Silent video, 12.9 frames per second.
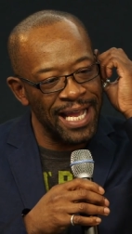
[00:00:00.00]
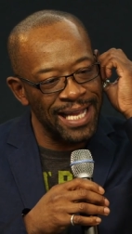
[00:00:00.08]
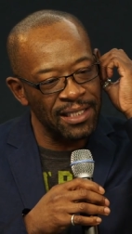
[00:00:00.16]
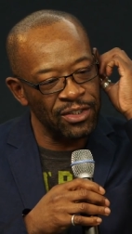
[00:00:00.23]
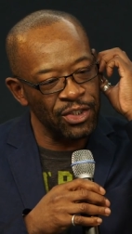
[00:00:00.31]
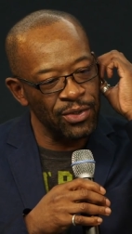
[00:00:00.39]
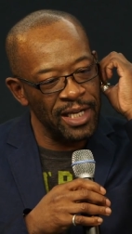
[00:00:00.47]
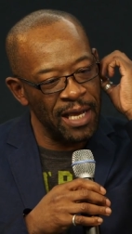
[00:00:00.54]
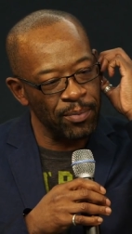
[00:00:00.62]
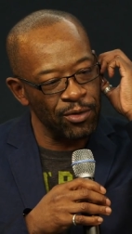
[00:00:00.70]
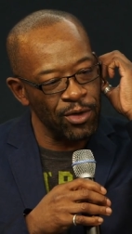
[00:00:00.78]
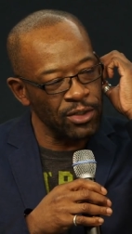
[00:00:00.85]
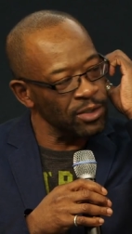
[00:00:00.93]
I had to do a
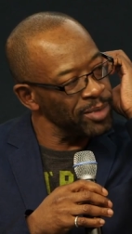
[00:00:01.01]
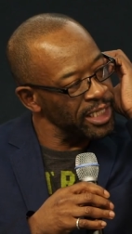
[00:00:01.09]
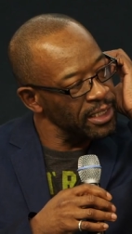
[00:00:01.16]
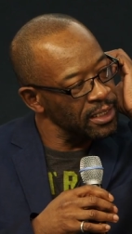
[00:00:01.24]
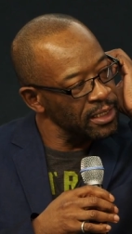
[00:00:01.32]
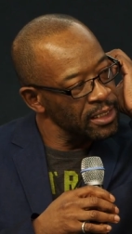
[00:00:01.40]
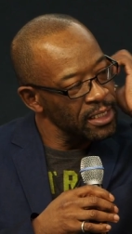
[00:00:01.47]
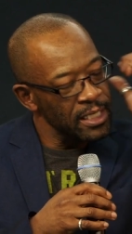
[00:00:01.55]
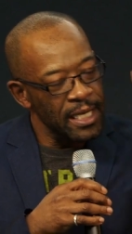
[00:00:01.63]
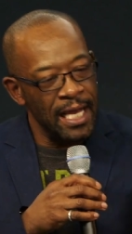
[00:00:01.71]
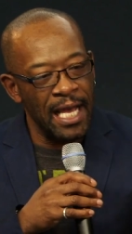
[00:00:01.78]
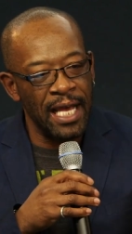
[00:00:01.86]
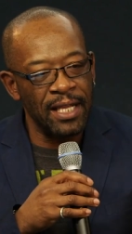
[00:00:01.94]
laparotomy,
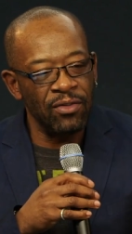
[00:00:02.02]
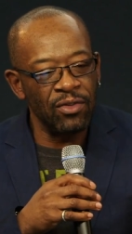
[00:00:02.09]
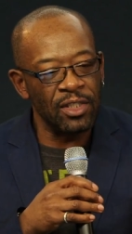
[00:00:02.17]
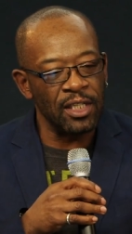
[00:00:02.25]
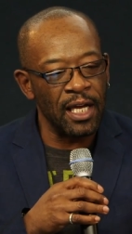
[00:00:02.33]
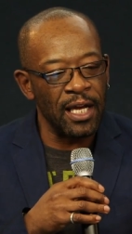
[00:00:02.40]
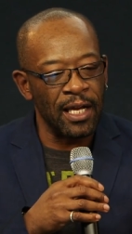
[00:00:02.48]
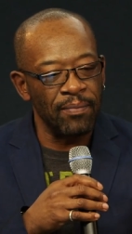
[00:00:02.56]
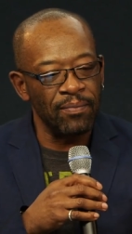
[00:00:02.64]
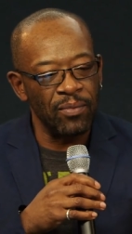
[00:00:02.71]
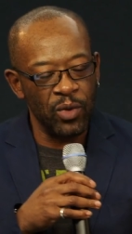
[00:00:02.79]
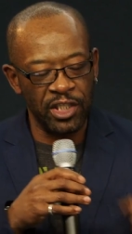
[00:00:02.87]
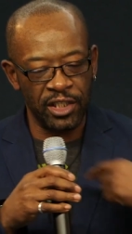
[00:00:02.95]
and
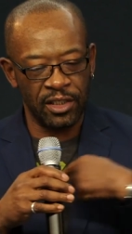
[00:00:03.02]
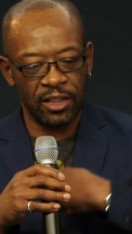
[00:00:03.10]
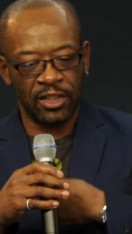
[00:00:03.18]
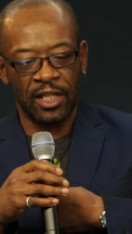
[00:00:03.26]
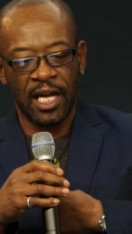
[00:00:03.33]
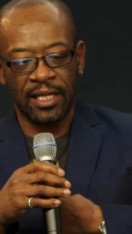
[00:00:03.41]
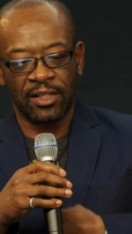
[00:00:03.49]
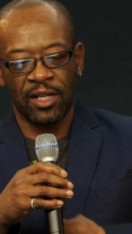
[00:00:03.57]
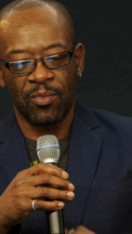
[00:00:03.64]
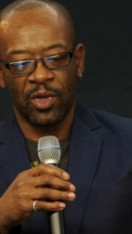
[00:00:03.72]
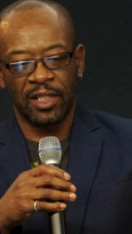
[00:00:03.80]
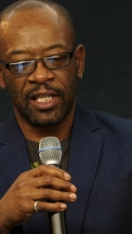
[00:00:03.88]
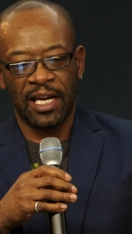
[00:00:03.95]
um, which is to slice
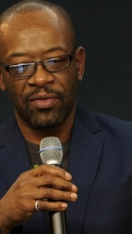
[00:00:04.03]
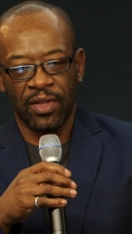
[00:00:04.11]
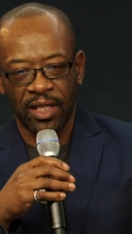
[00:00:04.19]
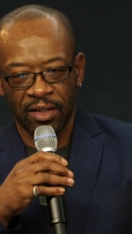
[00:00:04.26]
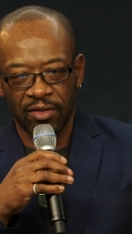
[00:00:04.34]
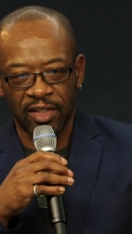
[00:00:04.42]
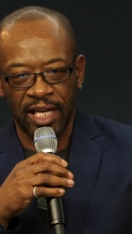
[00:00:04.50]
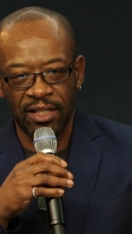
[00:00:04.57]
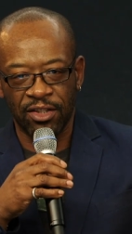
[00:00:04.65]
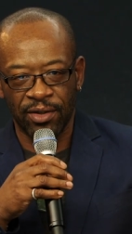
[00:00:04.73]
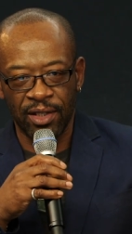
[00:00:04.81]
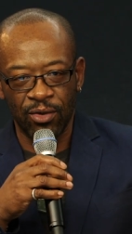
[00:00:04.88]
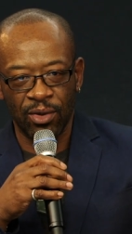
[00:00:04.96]
someone down the
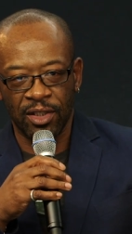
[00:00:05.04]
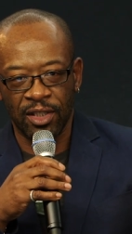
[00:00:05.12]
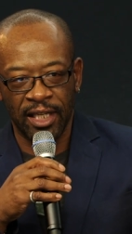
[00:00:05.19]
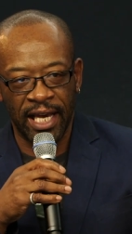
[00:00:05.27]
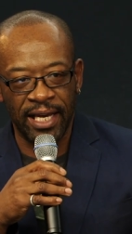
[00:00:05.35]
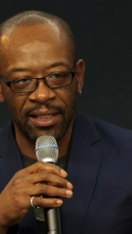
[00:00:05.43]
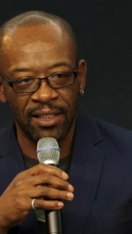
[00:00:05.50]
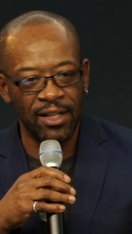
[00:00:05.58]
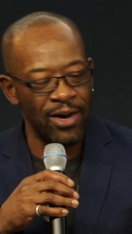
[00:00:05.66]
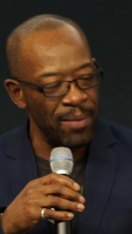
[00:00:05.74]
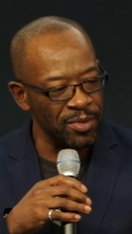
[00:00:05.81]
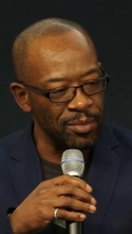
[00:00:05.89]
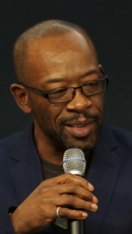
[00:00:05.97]
centre in order to get into their
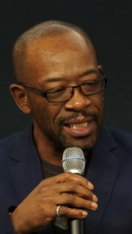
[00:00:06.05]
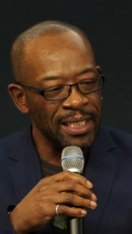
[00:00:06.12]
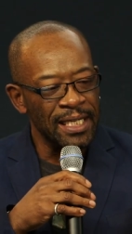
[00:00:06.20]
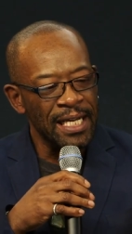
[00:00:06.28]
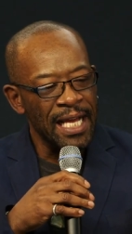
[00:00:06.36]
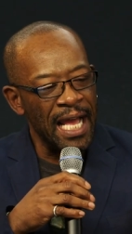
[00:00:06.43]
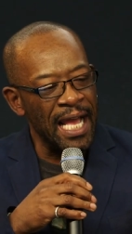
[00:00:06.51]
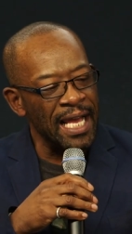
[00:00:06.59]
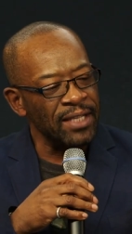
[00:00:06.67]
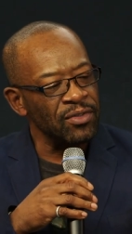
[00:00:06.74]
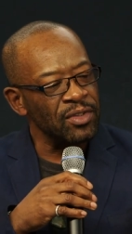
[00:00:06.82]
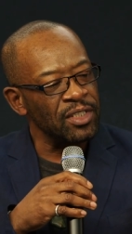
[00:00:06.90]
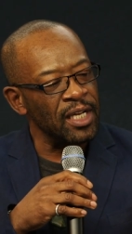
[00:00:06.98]
abdomen,
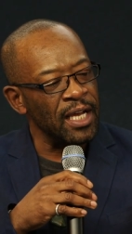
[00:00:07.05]
and.